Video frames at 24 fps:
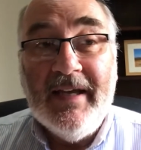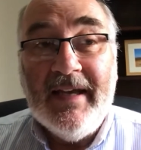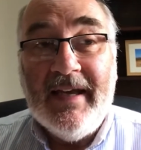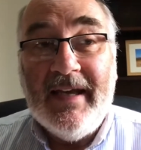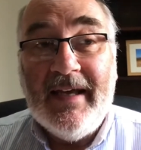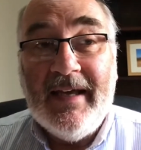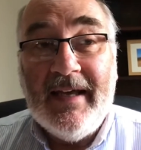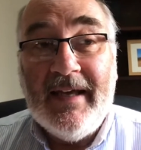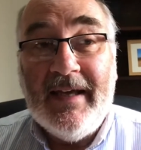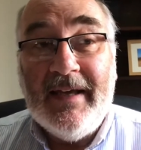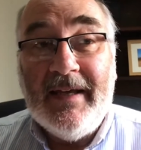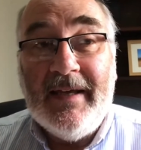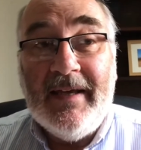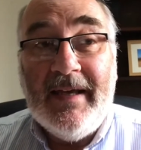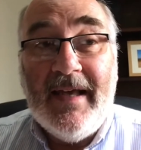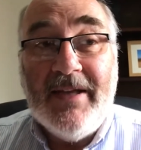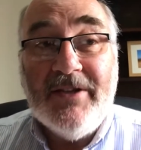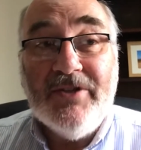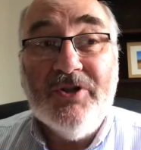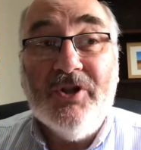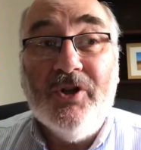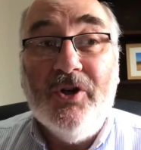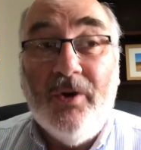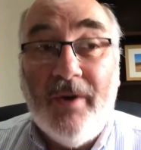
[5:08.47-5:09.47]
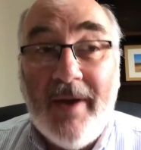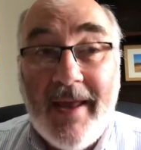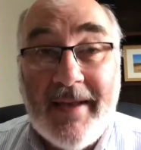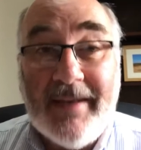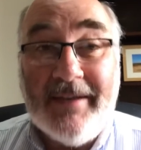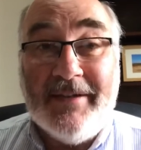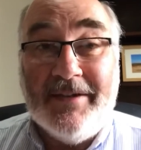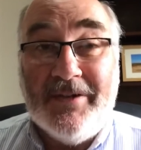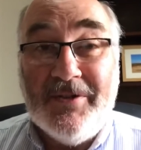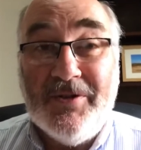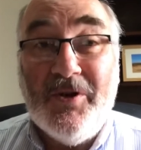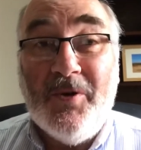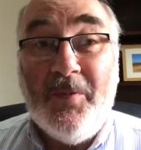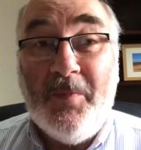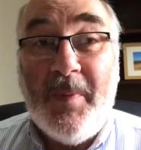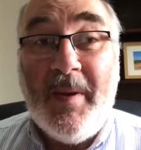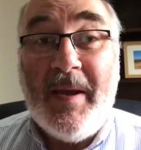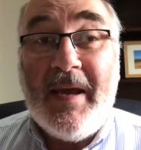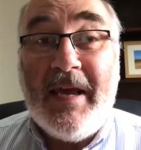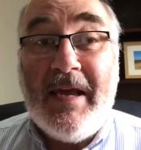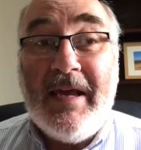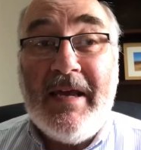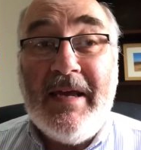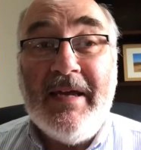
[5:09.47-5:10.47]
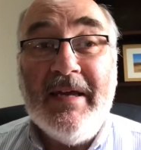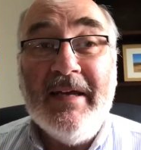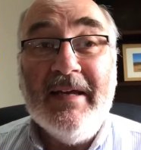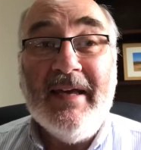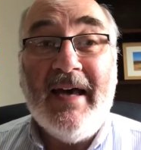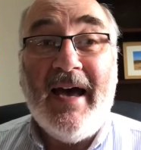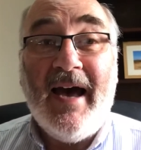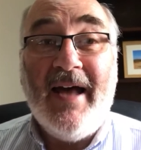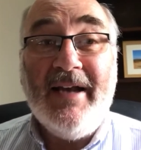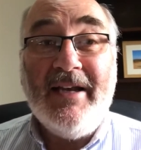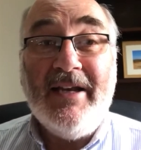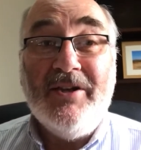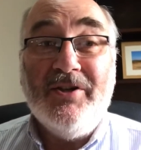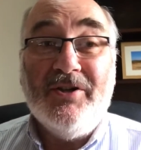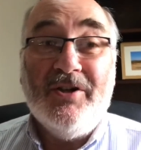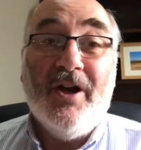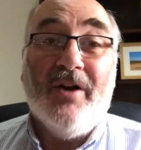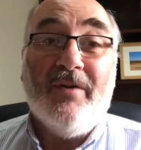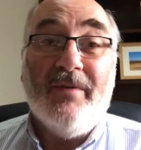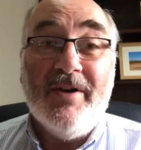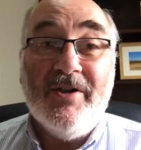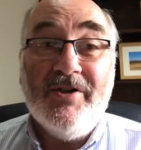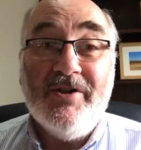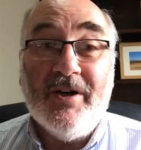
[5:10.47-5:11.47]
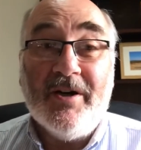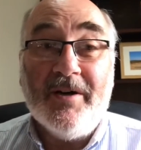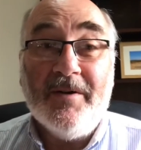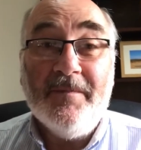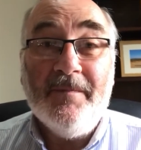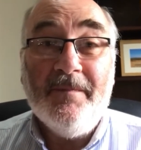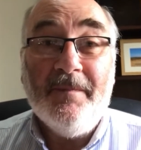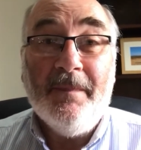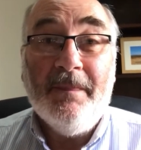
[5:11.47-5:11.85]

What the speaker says: It's great to be an encourager.